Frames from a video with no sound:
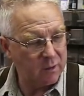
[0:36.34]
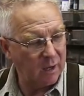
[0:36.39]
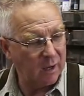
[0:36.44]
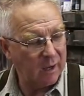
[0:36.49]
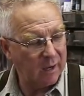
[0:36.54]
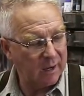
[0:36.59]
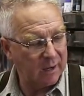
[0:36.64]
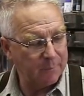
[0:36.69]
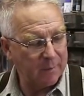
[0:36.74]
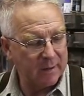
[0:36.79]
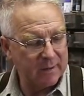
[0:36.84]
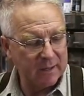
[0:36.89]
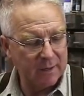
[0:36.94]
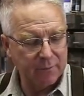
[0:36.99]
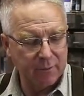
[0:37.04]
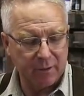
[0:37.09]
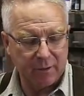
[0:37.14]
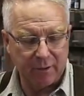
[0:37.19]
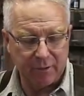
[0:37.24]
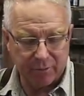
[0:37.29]
time, I
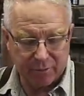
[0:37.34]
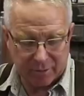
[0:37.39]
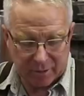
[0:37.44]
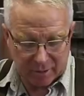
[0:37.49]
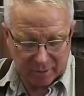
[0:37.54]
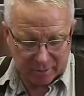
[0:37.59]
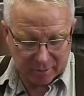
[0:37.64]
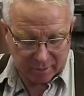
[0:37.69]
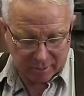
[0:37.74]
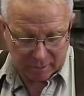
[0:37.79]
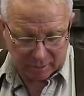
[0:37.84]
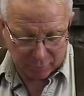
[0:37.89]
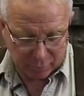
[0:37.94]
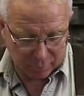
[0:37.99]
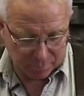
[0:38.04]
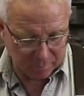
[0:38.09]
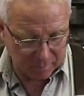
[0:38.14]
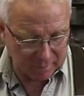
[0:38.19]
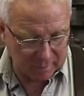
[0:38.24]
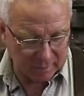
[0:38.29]
never considered that there
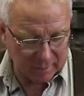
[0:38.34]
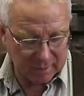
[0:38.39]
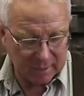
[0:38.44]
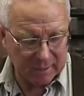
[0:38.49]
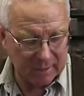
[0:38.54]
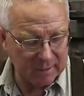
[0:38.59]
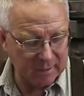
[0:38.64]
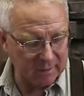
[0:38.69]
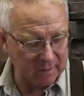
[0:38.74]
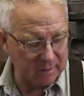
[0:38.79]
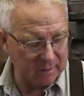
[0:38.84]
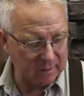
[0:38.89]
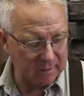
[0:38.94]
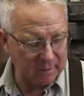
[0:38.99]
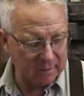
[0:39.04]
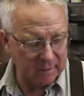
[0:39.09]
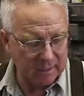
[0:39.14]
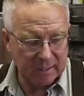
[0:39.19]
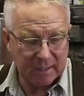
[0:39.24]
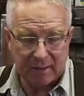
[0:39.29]
would be any
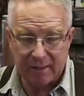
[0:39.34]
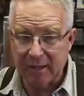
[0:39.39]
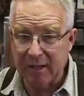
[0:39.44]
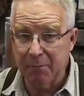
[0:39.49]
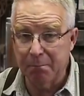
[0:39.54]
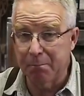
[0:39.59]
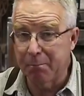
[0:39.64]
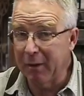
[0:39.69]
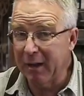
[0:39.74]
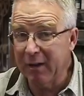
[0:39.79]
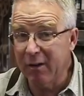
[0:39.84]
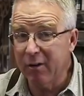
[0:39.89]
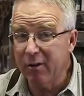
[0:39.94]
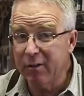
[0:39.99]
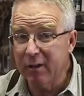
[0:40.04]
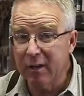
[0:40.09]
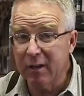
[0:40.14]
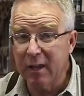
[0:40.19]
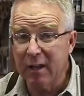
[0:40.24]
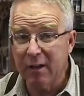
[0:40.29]
anything
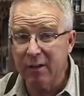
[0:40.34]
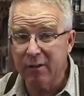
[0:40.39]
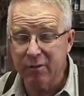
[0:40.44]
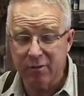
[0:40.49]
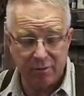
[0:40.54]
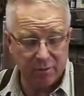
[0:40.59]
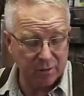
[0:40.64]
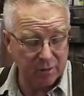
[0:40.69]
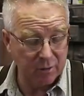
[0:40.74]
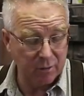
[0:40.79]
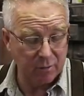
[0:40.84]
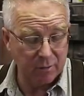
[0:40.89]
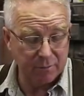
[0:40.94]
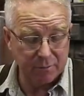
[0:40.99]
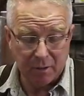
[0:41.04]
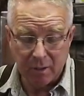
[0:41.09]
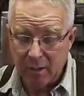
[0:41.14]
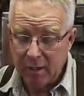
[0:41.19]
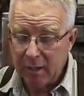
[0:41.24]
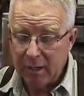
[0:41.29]
better than this. You know,
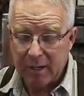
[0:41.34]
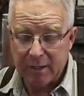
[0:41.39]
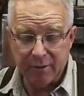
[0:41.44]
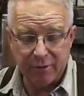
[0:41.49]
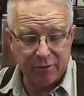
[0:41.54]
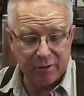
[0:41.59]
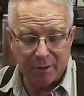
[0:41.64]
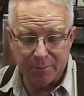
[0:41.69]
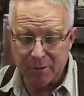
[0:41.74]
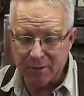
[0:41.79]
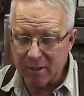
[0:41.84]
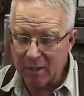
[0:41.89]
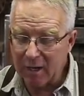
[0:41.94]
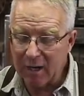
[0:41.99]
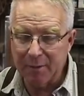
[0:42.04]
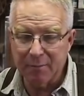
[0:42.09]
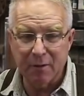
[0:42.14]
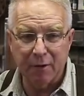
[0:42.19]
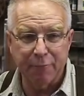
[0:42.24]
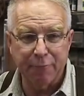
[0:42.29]
it, in the
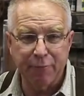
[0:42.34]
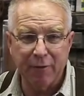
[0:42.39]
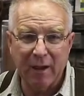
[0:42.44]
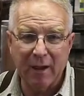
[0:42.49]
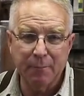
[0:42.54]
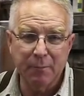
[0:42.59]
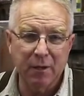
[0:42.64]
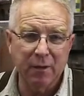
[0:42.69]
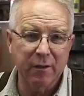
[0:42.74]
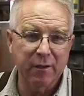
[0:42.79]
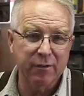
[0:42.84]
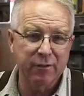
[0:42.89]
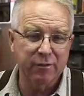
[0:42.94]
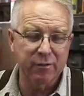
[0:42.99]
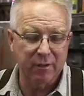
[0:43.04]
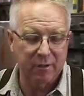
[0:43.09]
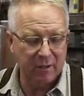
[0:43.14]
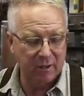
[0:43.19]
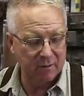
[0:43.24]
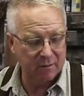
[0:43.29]
summertime, they're
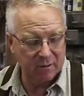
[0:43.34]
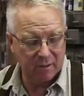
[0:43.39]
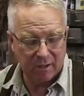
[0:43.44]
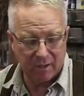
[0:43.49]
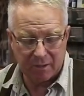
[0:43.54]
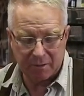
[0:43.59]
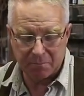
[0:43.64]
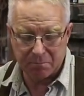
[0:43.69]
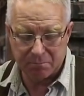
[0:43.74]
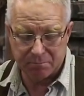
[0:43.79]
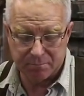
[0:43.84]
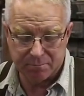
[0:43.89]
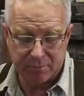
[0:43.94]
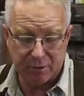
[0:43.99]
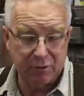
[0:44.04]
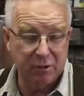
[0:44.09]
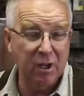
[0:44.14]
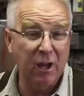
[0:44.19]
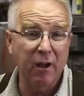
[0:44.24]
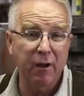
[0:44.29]
fabulous, and they, they,
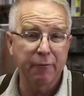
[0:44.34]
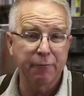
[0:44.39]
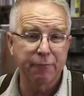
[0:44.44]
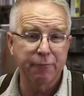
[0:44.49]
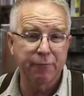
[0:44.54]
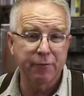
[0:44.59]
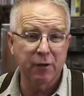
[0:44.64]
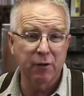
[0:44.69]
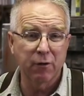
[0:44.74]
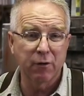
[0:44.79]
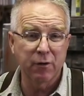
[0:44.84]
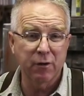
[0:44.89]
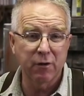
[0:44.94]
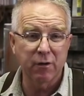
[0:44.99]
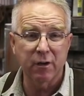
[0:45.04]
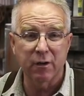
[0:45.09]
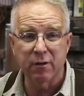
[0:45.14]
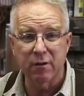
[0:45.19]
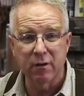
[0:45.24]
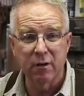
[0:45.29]
they're tough. You know, you
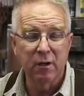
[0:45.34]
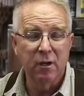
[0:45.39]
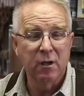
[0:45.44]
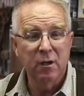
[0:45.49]
can